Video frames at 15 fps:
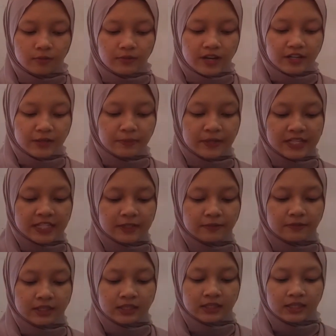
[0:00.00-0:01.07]
very
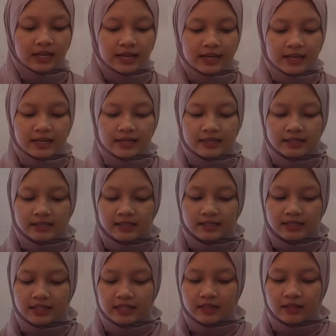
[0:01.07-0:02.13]
flexible as
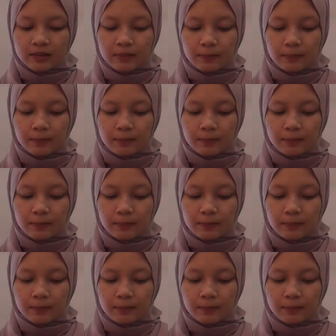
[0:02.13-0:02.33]
it